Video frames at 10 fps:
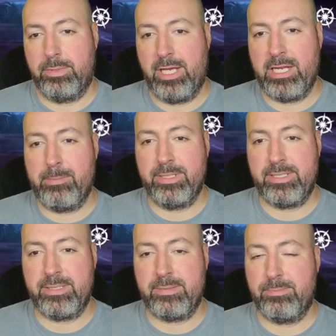Any
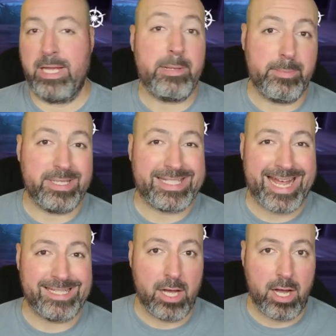bes- anybody
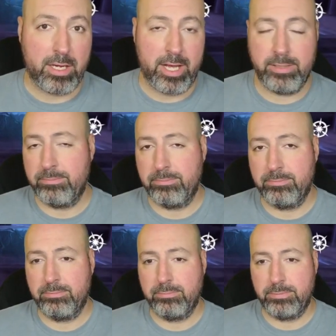besides Hawkeye,
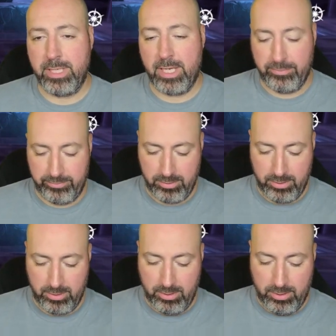kind of,
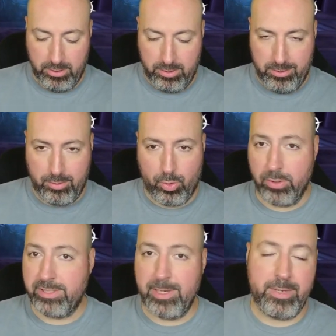
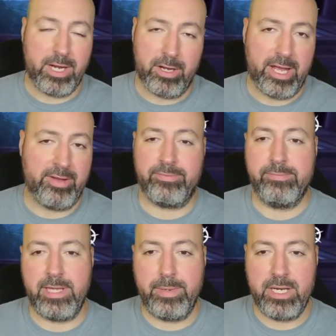or somebody I already have.
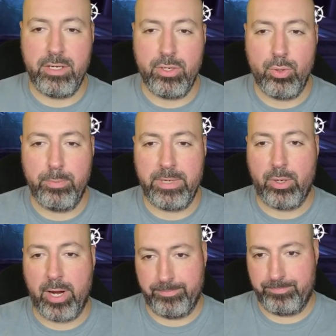Somebody new would be
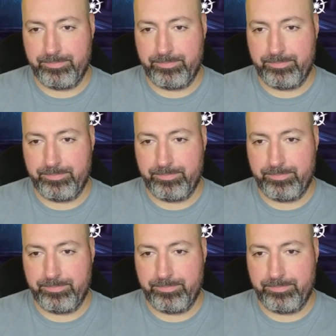great.